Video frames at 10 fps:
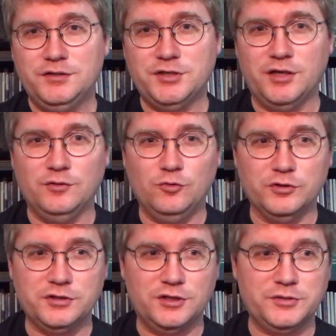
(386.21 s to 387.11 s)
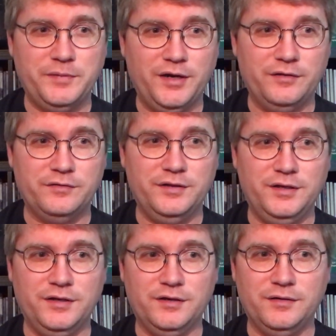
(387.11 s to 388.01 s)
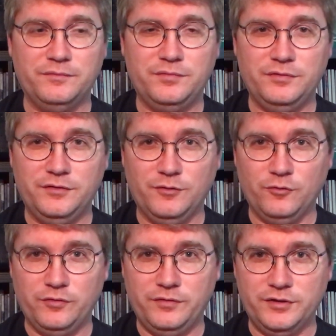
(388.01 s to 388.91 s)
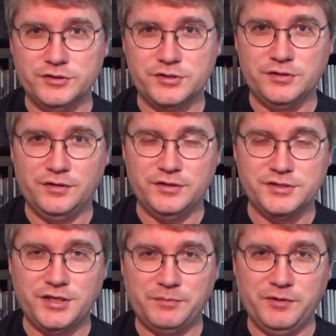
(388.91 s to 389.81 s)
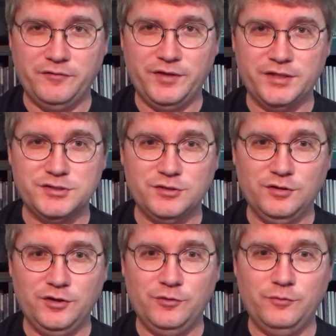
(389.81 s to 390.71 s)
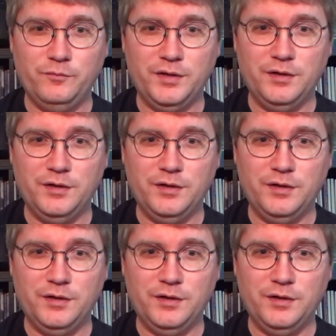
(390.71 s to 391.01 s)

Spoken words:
John Lord talked about there's a segment of that solo